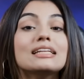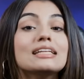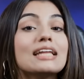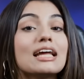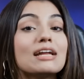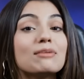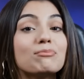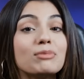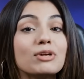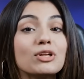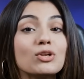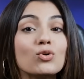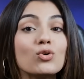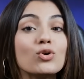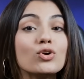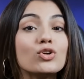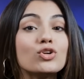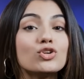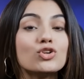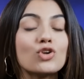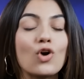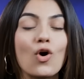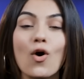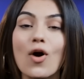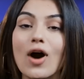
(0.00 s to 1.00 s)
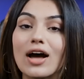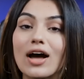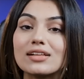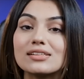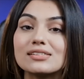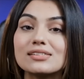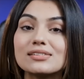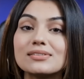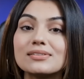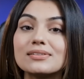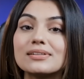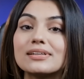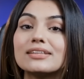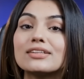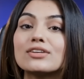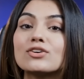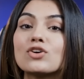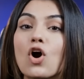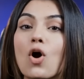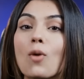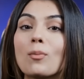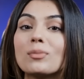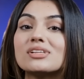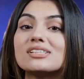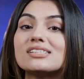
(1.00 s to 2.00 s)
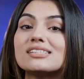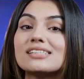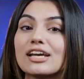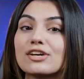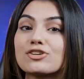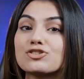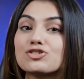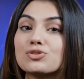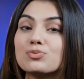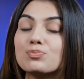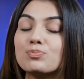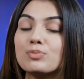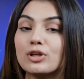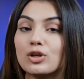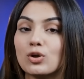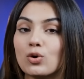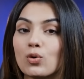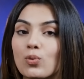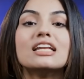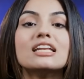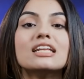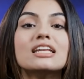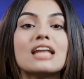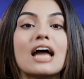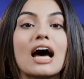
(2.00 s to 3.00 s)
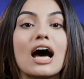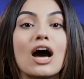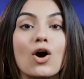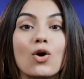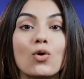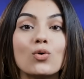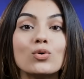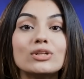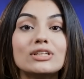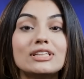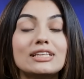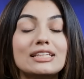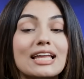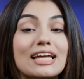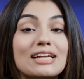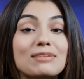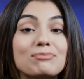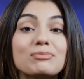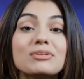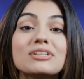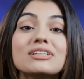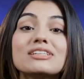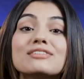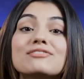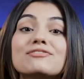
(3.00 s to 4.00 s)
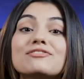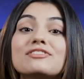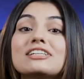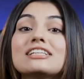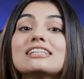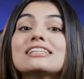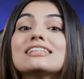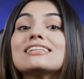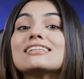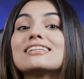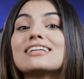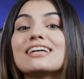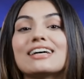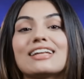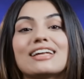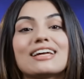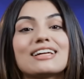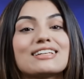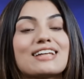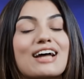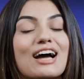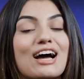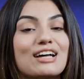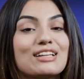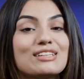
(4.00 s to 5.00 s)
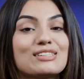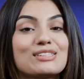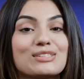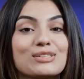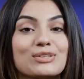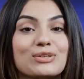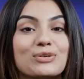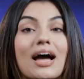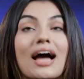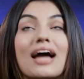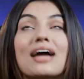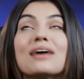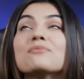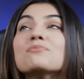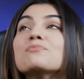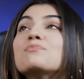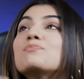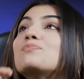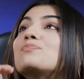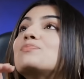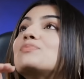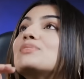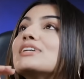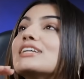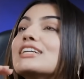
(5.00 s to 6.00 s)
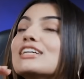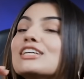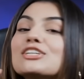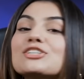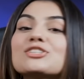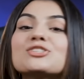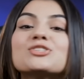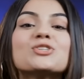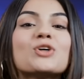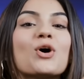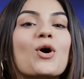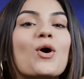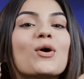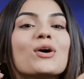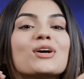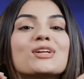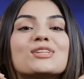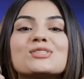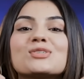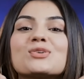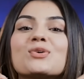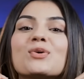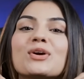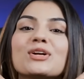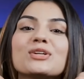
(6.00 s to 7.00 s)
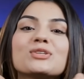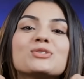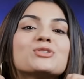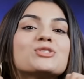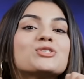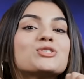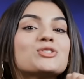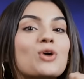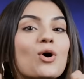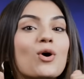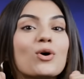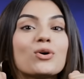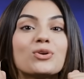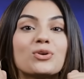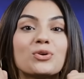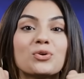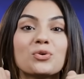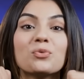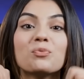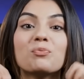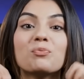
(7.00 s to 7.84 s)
Let me know your answer in the comment section below. Now let me reveal the correct answer. I am pretty sure it's going to shock you